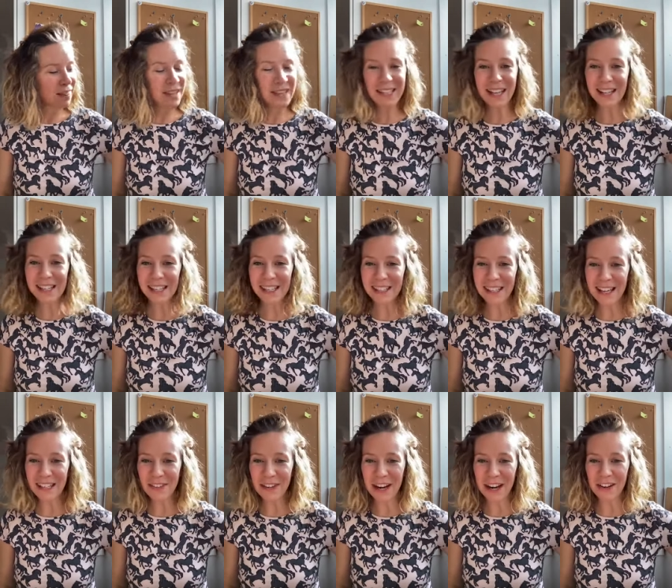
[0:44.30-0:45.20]
this
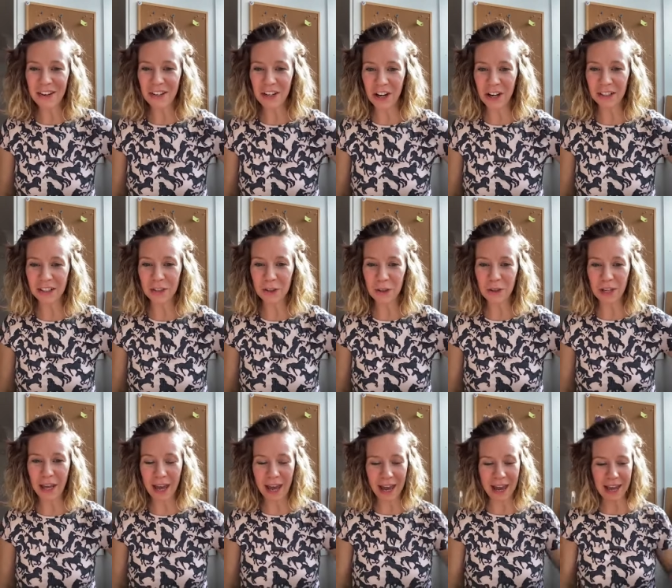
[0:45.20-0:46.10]
exercise that I shared
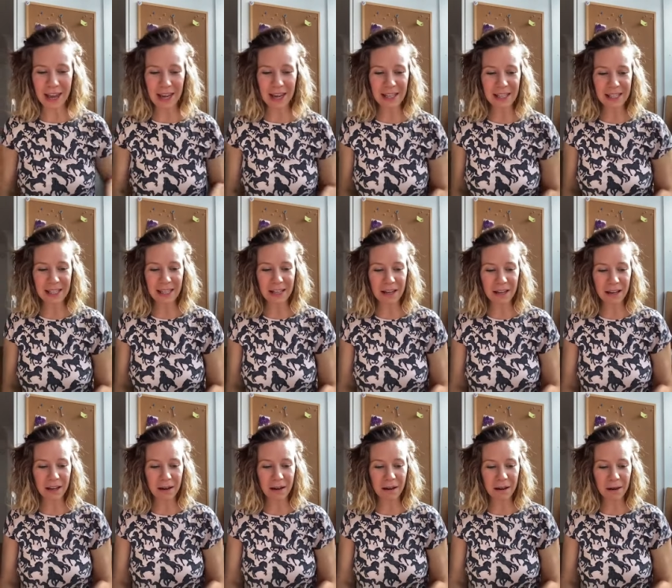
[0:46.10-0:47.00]
today, it's
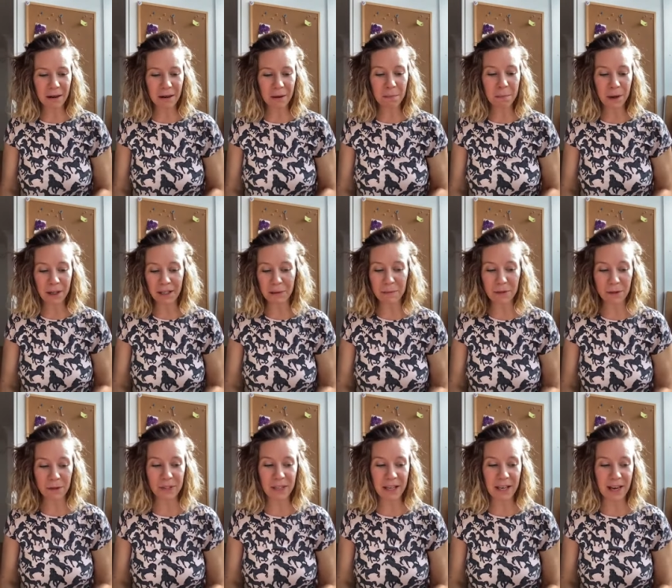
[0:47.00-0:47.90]
a body
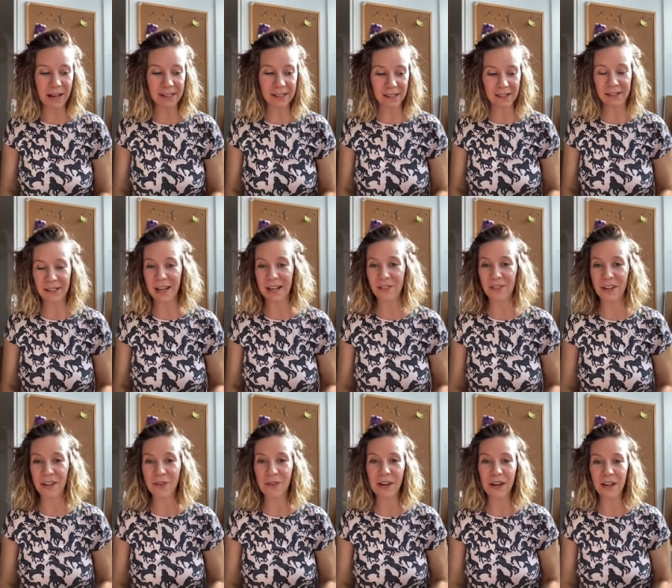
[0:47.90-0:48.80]
music exercise
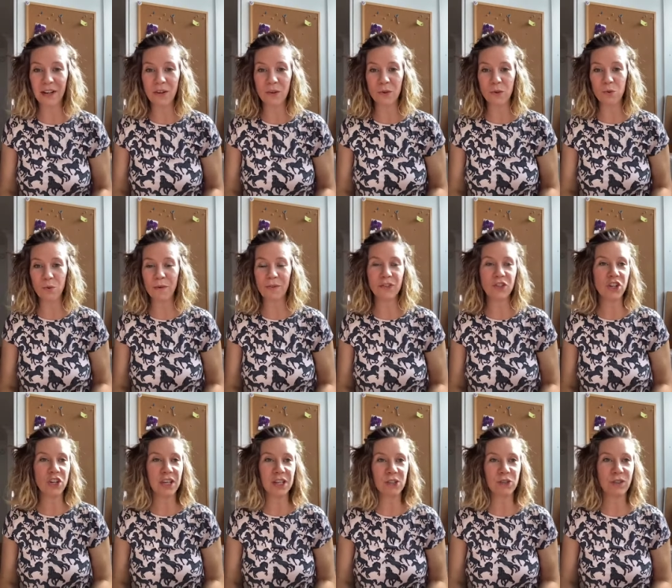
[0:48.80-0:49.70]
that you can use with
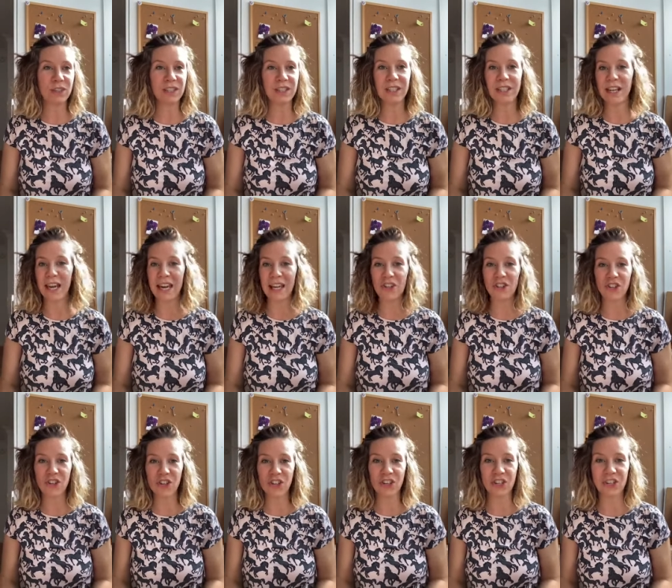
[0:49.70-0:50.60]
children,
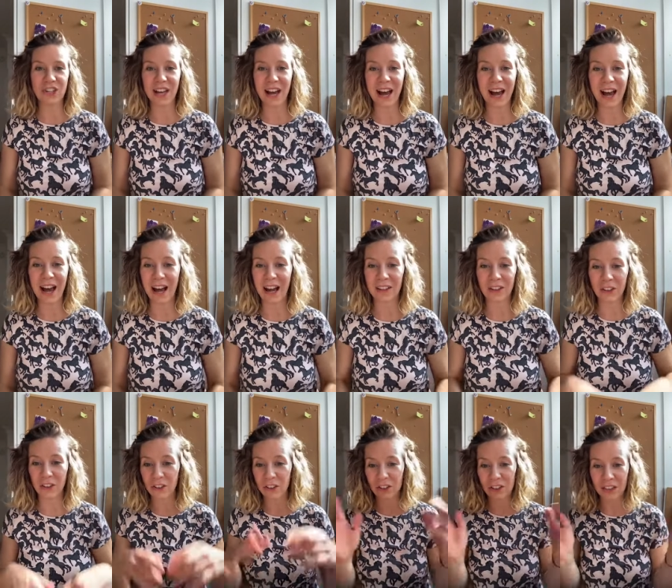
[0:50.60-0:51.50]
teenagers,
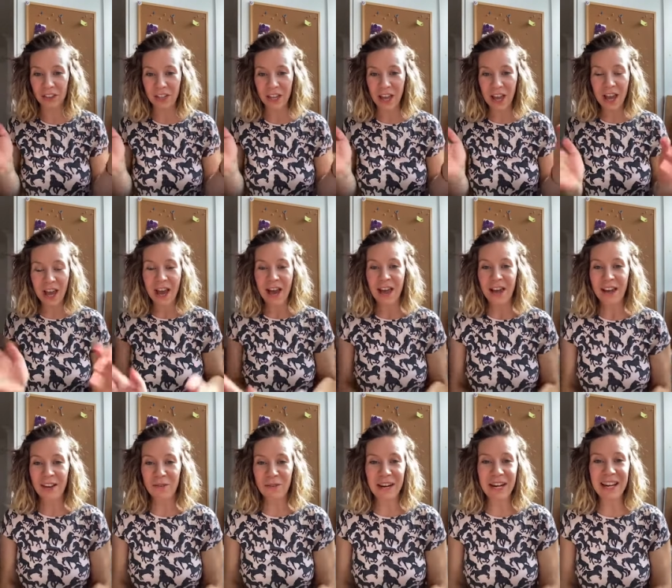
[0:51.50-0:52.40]
adults.
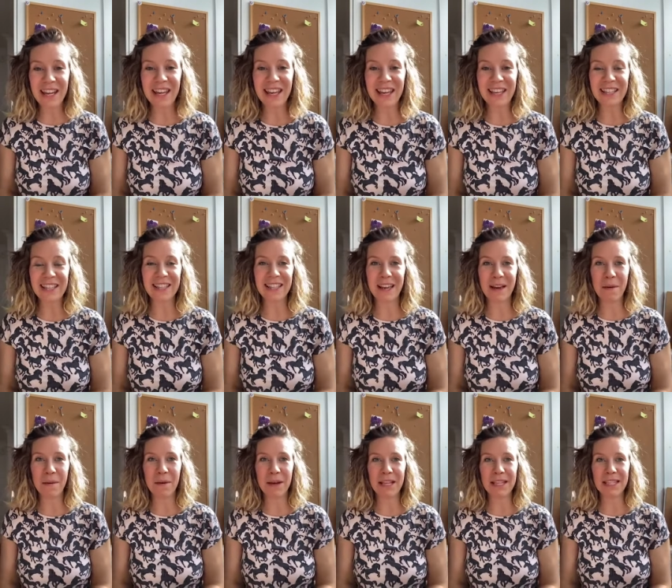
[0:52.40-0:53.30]
Really, it's
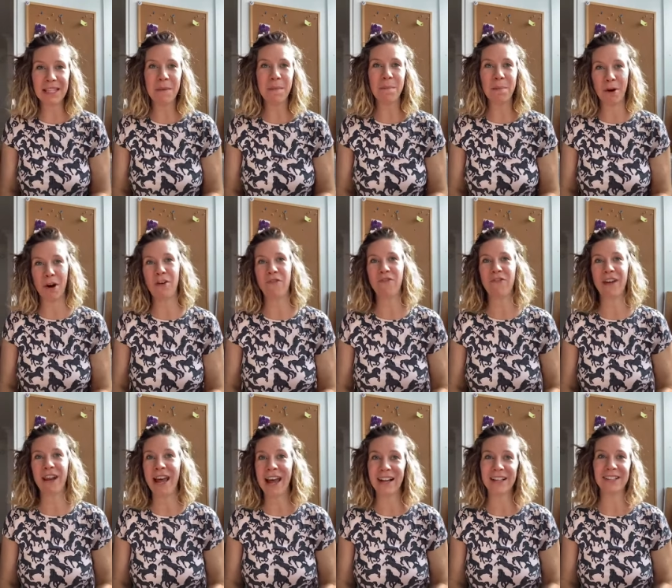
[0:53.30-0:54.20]
the
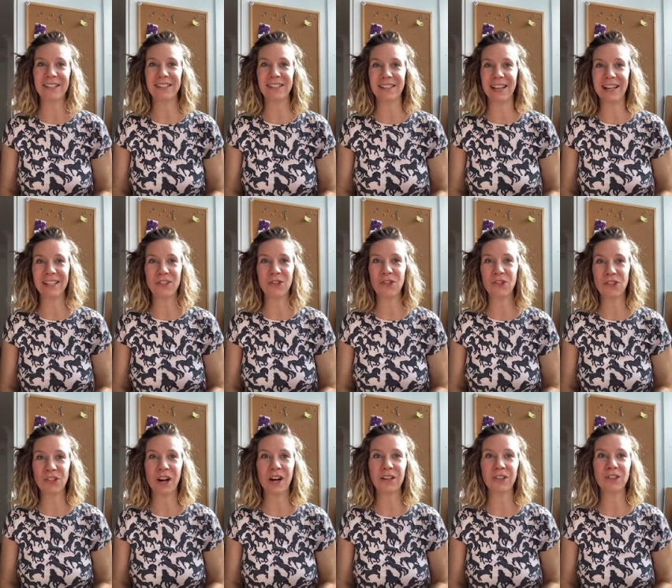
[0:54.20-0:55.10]
perfect exercise to
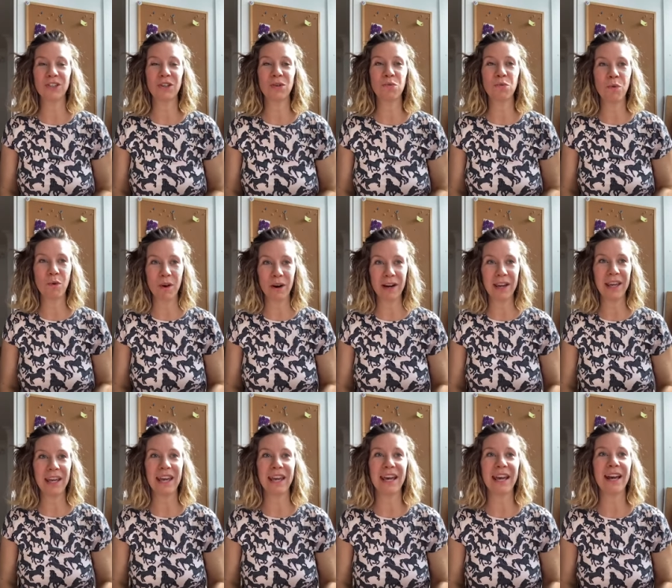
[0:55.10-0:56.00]
start
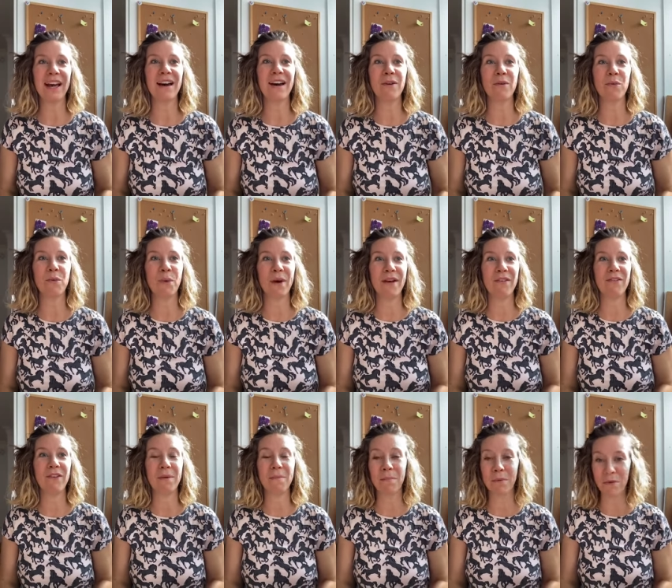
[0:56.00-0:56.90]
working
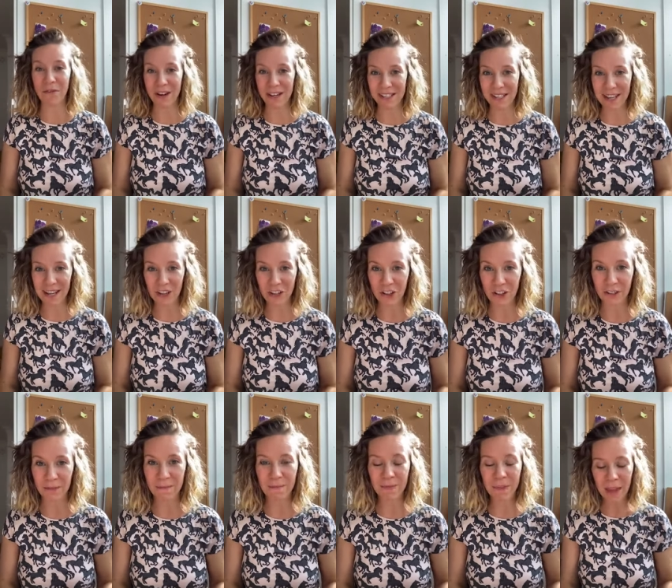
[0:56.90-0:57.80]
with
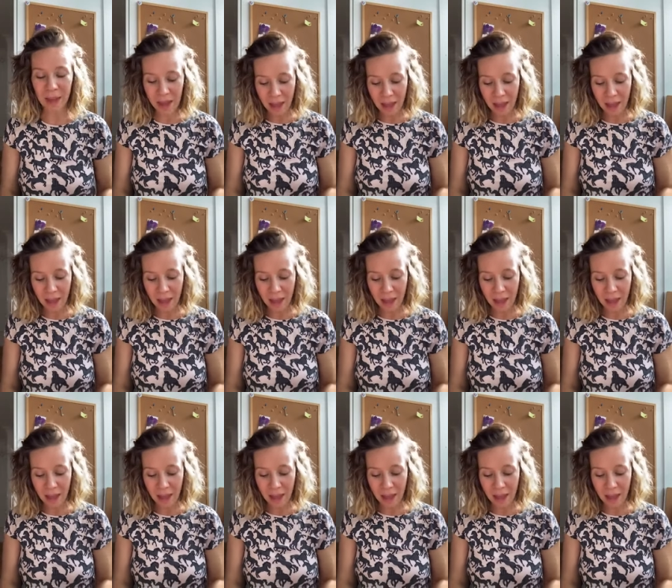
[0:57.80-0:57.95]
improvisation.